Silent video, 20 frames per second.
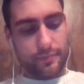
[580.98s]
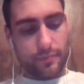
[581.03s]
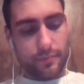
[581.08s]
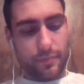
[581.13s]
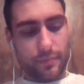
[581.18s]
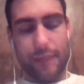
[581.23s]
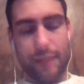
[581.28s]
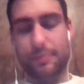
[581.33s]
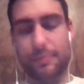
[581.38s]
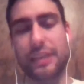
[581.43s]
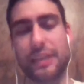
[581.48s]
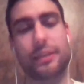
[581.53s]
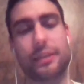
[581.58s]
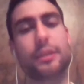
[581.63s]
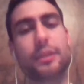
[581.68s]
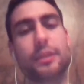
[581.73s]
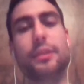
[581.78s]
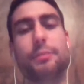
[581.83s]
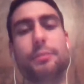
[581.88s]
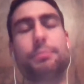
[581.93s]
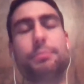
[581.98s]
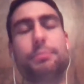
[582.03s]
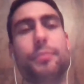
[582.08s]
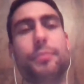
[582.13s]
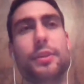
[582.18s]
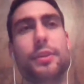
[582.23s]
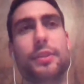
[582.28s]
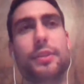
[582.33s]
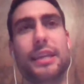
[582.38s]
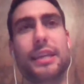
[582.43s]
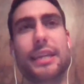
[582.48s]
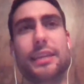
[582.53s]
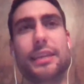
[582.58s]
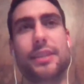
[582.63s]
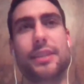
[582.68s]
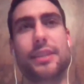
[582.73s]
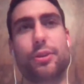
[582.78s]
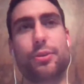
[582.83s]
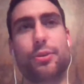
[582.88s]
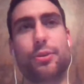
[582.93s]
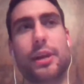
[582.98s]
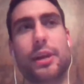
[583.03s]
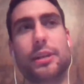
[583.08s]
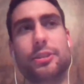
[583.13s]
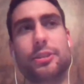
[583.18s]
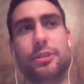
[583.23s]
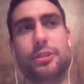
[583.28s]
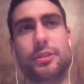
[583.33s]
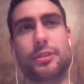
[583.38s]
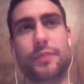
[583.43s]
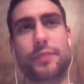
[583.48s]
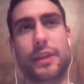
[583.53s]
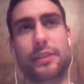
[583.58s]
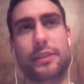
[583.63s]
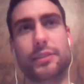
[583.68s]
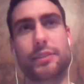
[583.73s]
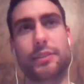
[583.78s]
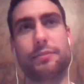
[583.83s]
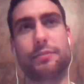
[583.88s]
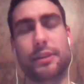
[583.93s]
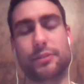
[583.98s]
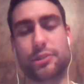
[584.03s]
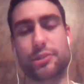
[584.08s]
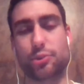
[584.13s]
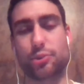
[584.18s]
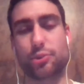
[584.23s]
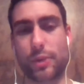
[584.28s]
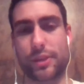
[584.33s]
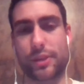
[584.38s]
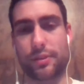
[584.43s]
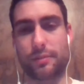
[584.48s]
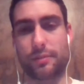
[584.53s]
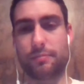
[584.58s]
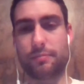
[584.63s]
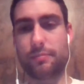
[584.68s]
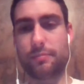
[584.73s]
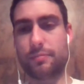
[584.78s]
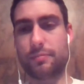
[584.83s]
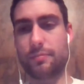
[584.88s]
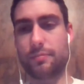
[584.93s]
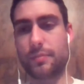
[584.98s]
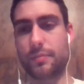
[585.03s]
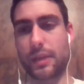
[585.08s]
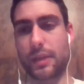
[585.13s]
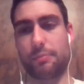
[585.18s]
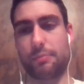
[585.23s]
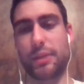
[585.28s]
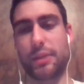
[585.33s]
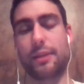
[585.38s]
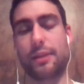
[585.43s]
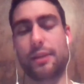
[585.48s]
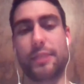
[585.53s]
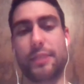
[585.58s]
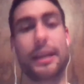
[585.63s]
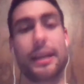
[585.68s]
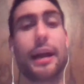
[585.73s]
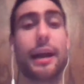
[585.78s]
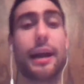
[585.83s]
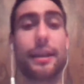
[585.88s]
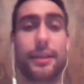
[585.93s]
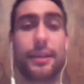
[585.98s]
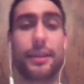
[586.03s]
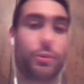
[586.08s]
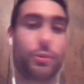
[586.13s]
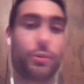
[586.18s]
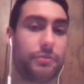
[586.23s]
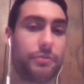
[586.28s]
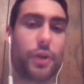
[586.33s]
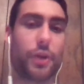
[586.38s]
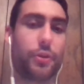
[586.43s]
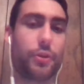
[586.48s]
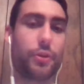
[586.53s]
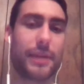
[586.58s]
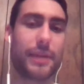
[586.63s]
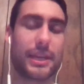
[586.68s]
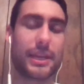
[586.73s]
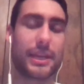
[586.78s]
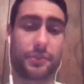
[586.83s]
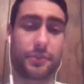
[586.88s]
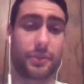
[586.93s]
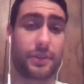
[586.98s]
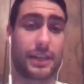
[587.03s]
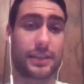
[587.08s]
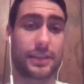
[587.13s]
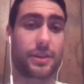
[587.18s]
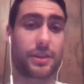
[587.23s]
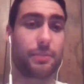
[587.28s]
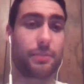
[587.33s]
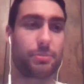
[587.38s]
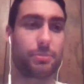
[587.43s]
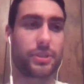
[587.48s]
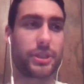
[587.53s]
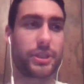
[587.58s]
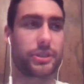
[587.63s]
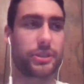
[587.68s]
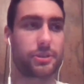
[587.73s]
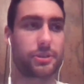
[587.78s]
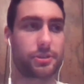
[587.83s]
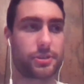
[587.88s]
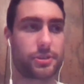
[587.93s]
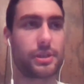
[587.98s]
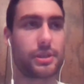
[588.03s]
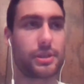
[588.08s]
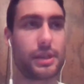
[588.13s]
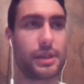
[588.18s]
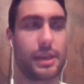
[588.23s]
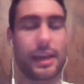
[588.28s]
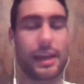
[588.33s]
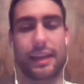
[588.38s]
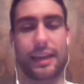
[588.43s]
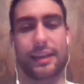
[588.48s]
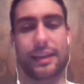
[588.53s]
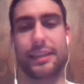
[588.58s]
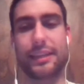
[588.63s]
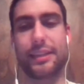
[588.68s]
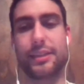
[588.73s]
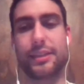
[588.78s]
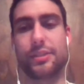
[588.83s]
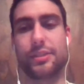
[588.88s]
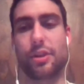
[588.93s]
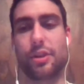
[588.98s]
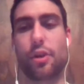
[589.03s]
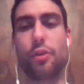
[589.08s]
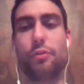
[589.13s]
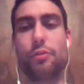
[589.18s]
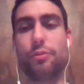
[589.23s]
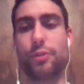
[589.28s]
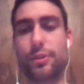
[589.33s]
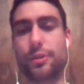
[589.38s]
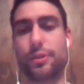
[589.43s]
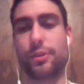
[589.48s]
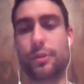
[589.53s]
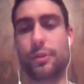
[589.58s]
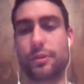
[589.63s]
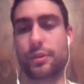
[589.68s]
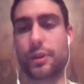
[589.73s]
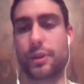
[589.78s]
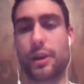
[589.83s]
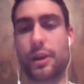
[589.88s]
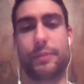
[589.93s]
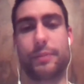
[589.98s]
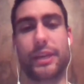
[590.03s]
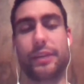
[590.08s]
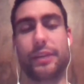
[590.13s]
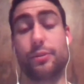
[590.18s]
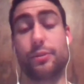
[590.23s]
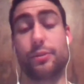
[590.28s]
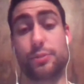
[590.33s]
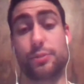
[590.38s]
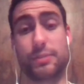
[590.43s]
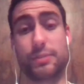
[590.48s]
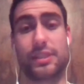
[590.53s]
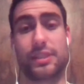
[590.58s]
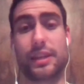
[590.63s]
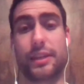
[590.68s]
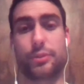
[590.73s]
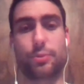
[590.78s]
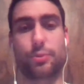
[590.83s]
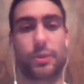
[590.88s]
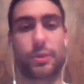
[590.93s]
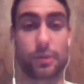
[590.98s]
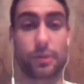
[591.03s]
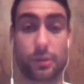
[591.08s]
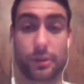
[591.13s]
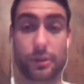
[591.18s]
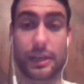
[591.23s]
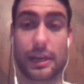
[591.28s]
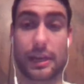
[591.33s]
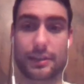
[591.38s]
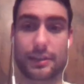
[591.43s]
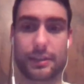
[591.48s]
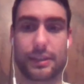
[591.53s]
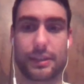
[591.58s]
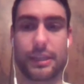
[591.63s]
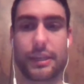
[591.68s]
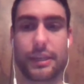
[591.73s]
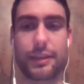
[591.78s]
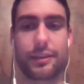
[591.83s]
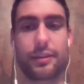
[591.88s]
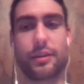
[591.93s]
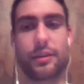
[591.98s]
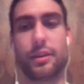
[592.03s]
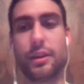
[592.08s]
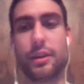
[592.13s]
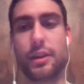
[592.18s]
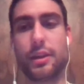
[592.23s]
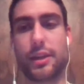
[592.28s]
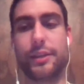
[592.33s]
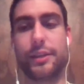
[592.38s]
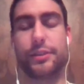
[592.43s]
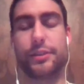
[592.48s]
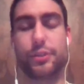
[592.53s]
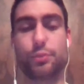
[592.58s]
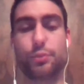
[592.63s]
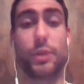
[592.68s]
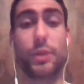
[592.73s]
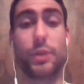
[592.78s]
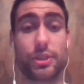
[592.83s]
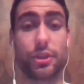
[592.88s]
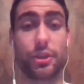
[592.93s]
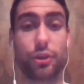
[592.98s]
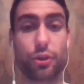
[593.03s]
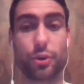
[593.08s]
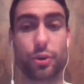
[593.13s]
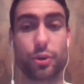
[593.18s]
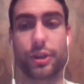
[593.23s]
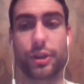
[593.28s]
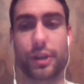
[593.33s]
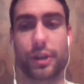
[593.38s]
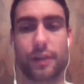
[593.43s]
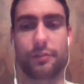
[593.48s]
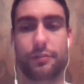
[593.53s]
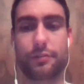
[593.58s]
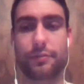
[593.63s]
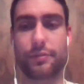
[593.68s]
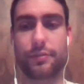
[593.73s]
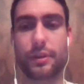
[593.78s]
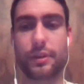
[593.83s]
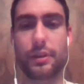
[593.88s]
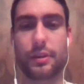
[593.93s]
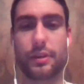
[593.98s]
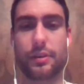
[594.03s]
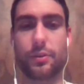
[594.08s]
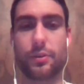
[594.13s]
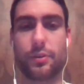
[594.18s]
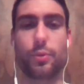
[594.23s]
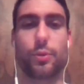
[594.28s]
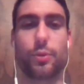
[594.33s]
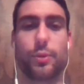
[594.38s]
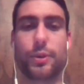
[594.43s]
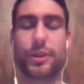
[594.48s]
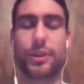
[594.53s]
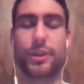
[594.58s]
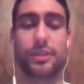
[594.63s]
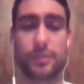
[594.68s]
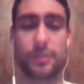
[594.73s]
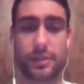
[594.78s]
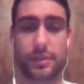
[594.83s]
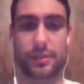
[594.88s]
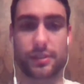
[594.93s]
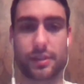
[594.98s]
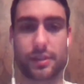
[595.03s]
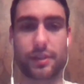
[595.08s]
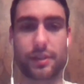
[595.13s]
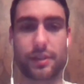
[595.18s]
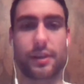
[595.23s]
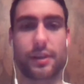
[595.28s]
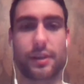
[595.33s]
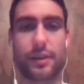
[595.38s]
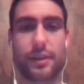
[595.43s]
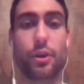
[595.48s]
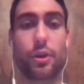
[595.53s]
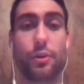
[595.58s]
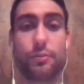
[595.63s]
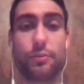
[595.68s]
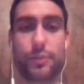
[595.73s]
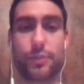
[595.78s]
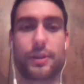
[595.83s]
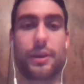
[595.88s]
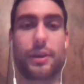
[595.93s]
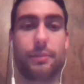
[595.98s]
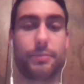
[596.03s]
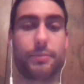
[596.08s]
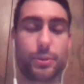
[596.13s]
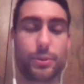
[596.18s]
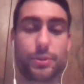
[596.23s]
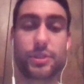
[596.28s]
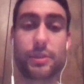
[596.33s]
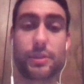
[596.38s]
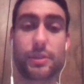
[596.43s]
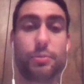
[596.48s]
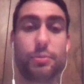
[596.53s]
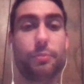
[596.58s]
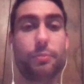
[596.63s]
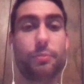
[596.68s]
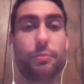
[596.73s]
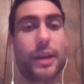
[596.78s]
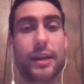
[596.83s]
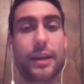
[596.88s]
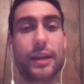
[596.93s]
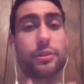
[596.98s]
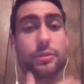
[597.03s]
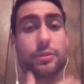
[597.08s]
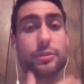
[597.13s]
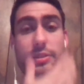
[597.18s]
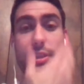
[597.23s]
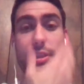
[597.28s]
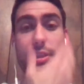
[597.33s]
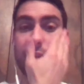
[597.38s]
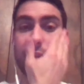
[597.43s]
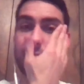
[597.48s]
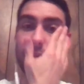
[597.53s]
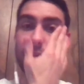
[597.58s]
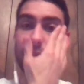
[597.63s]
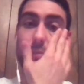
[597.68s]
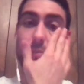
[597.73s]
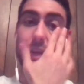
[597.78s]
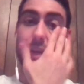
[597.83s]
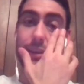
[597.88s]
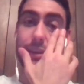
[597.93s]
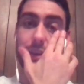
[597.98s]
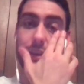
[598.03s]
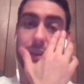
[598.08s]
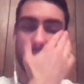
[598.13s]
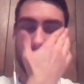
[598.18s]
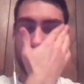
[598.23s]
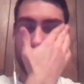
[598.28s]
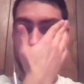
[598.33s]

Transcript: I mean, the thing is, Aaron Rodgers has finally found his rhythm and become the guy that we've known him as for the last couple of years, and he's overcoming those mistakes where early on in the year he just wasn't good enough or consistent enough to overcome those simple errors that they kept making.